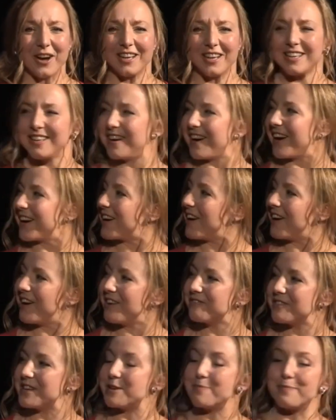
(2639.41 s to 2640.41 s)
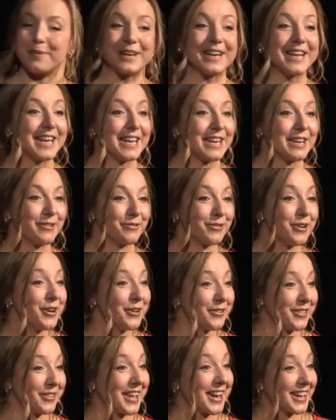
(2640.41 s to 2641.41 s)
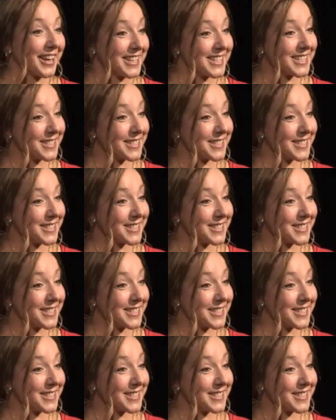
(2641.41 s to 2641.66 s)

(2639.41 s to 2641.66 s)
I can't really believe that I